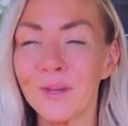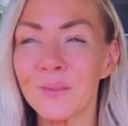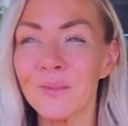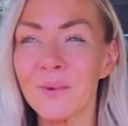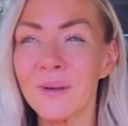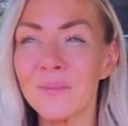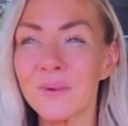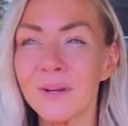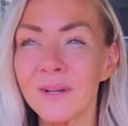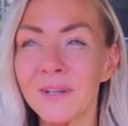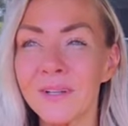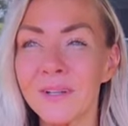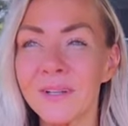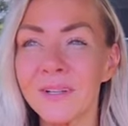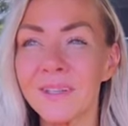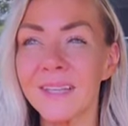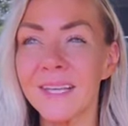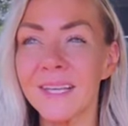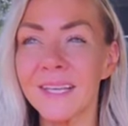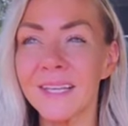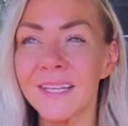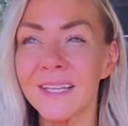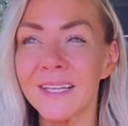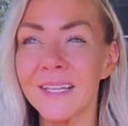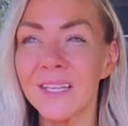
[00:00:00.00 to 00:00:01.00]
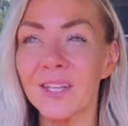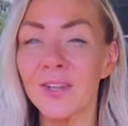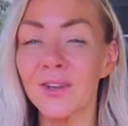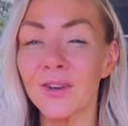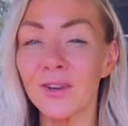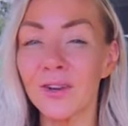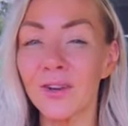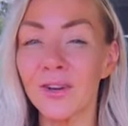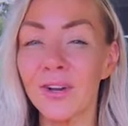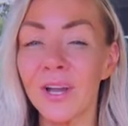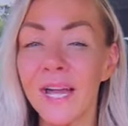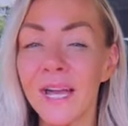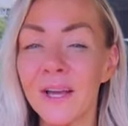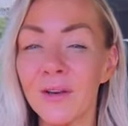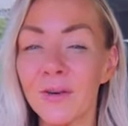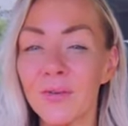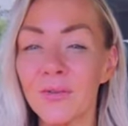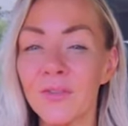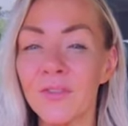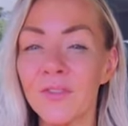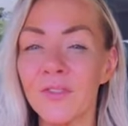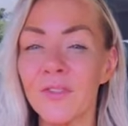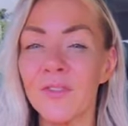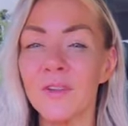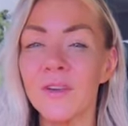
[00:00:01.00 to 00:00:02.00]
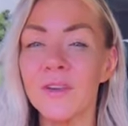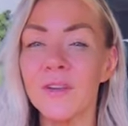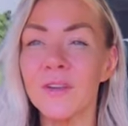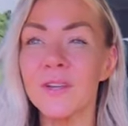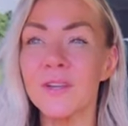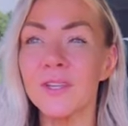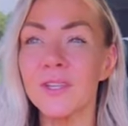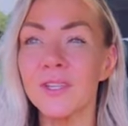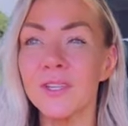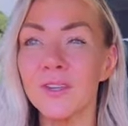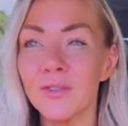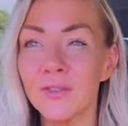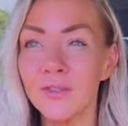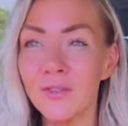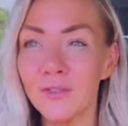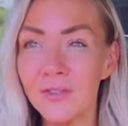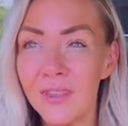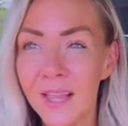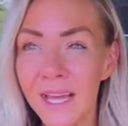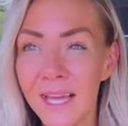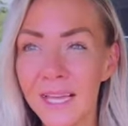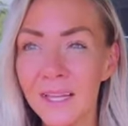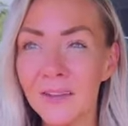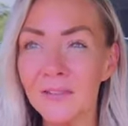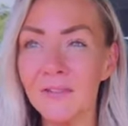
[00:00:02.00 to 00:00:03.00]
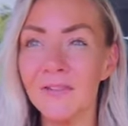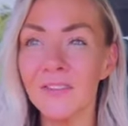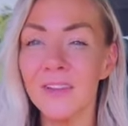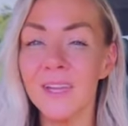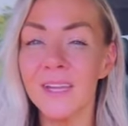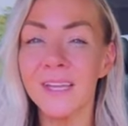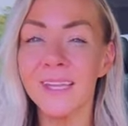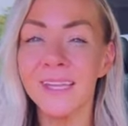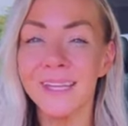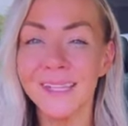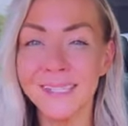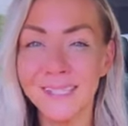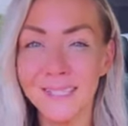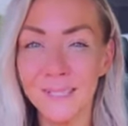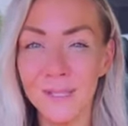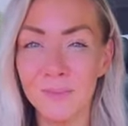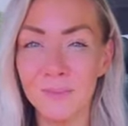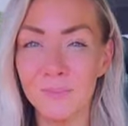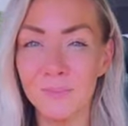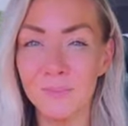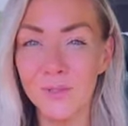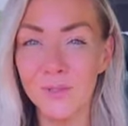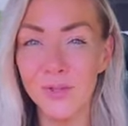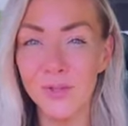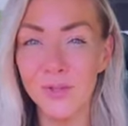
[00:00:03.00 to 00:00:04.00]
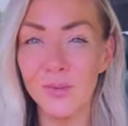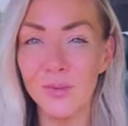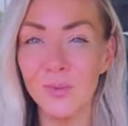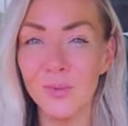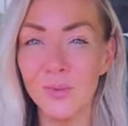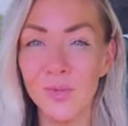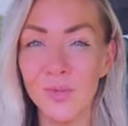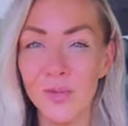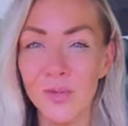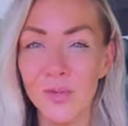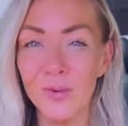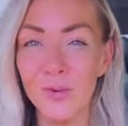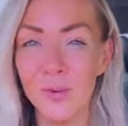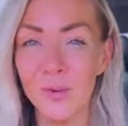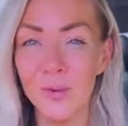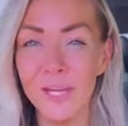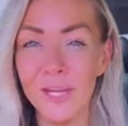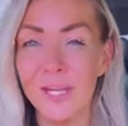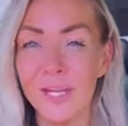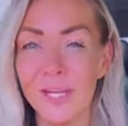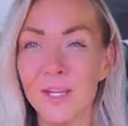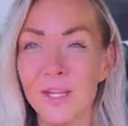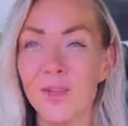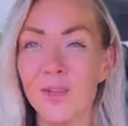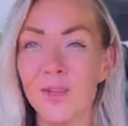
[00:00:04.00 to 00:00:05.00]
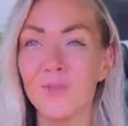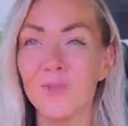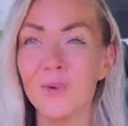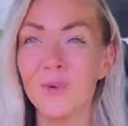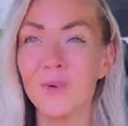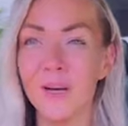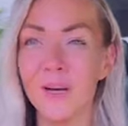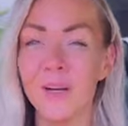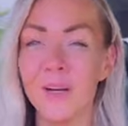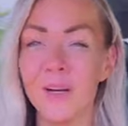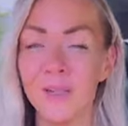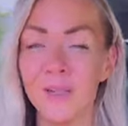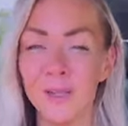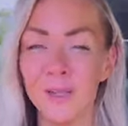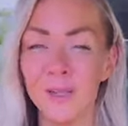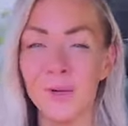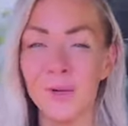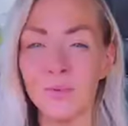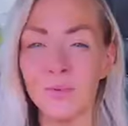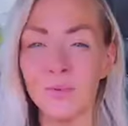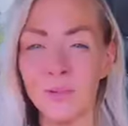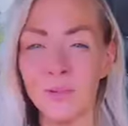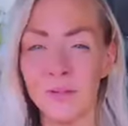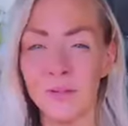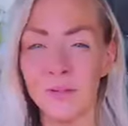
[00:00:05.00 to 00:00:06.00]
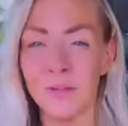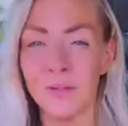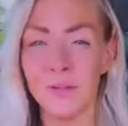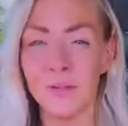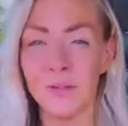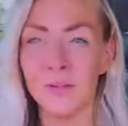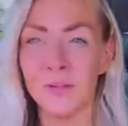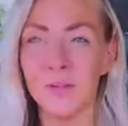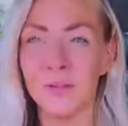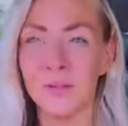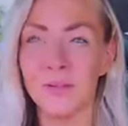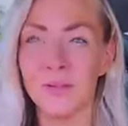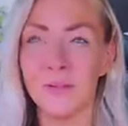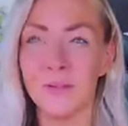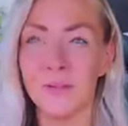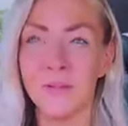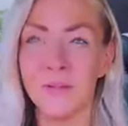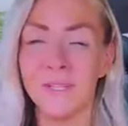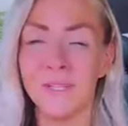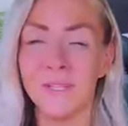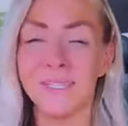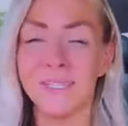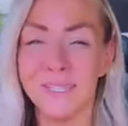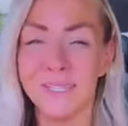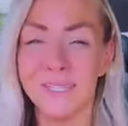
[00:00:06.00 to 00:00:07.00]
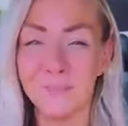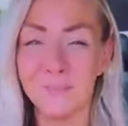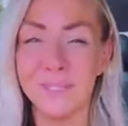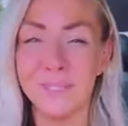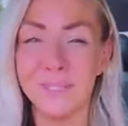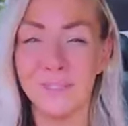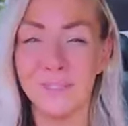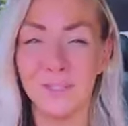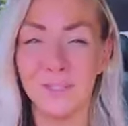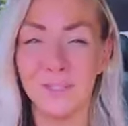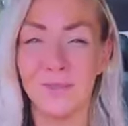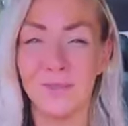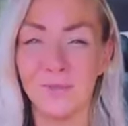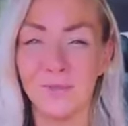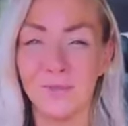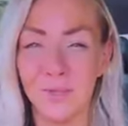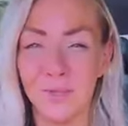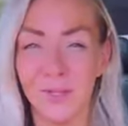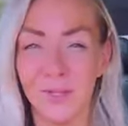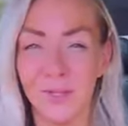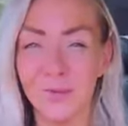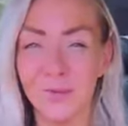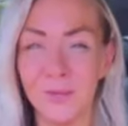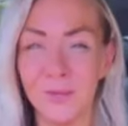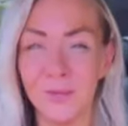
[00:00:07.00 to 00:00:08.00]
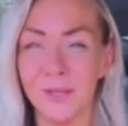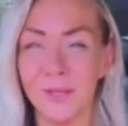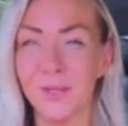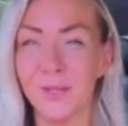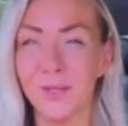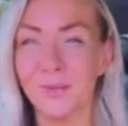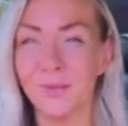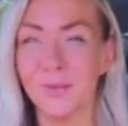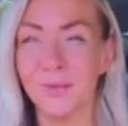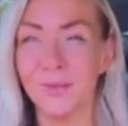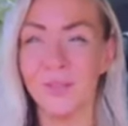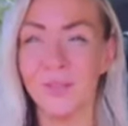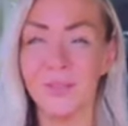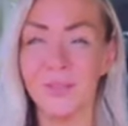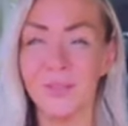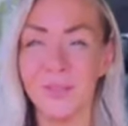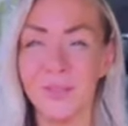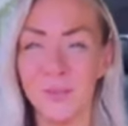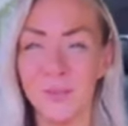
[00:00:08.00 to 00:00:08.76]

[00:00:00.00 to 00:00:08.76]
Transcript: Remember that your health, your life is up to you and you alone. It's up to you and you alone.